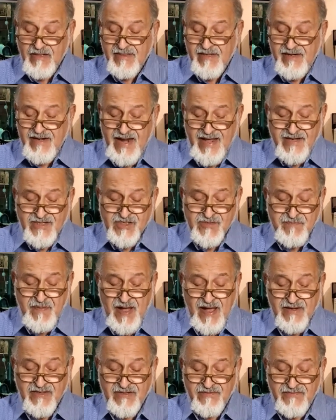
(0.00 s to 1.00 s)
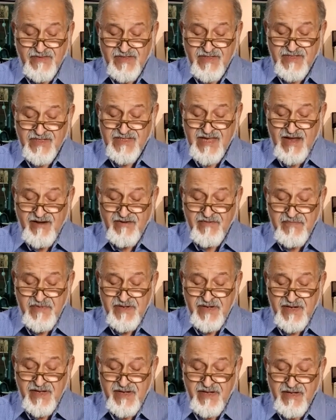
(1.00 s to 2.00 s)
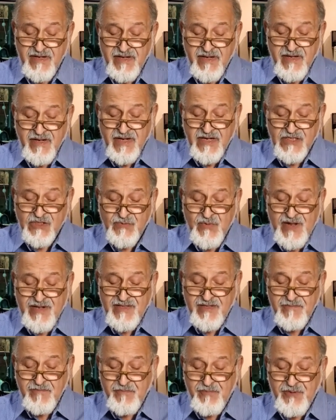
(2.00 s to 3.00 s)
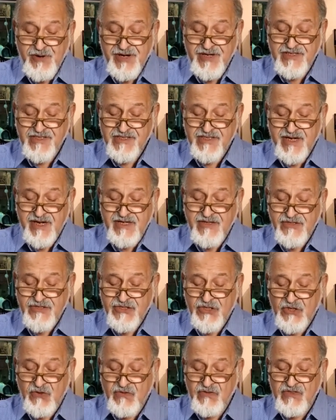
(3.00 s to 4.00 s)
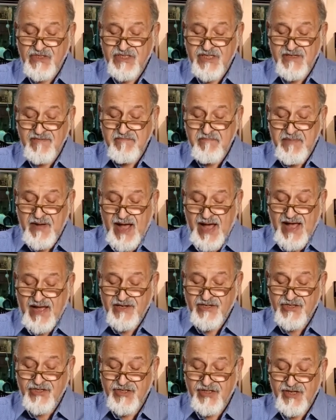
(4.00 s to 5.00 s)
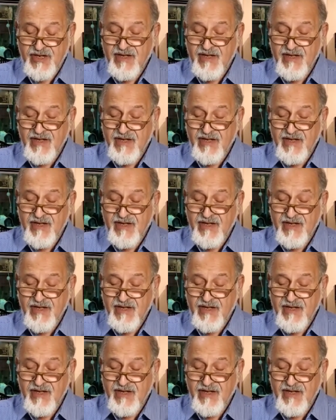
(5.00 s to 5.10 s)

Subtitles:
The next part of this ceremony is when the priest intones in Baj